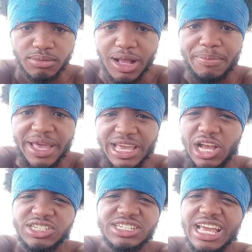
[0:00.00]
My bad.
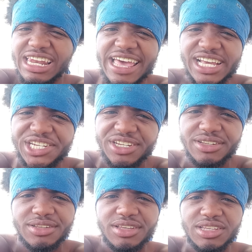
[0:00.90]
Y'all seen that lag
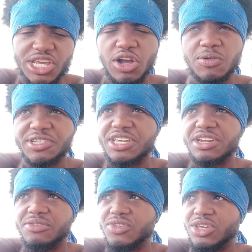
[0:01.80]
shit? Y'all gonna see it
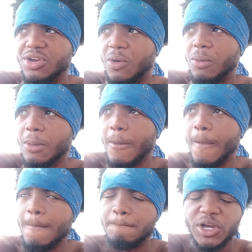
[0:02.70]
in the video.
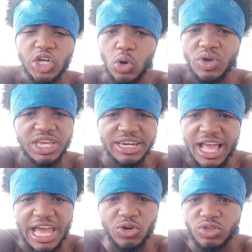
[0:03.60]
But no one can
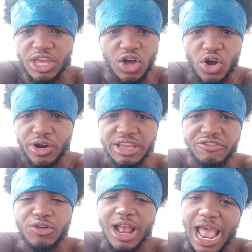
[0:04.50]
hide who they are.
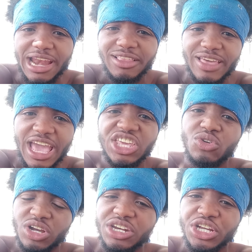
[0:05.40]
If you're hiding that
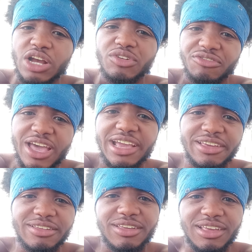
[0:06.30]
you're an undercover
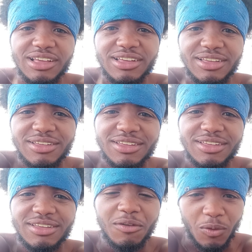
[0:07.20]
faggot,
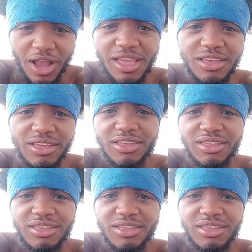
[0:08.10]
right?